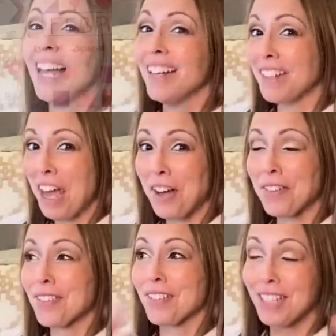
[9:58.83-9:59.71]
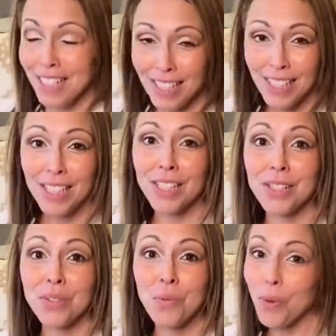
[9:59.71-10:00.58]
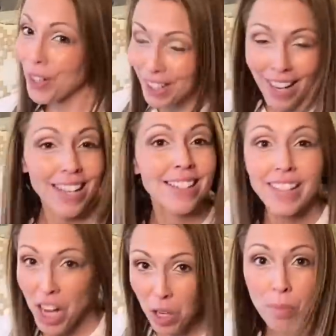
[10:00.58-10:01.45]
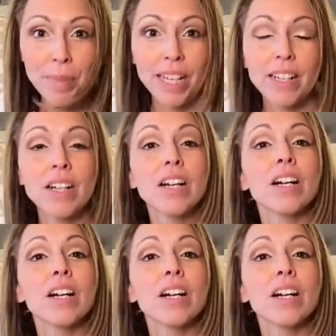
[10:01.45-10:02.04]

Now, this is what has helped me